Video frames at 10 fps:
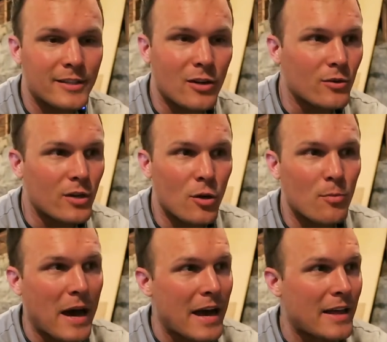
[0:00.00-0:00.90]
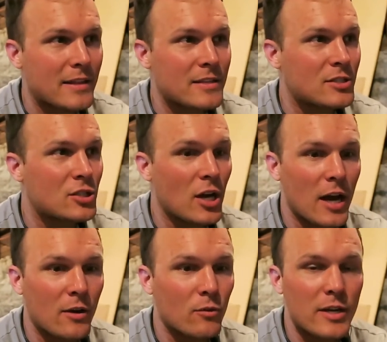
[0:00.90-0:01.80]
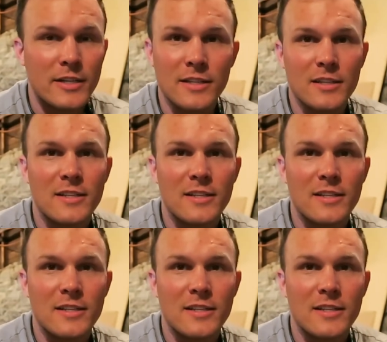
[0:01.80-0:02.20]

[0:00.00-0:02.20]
Don't go buying these giant rigs.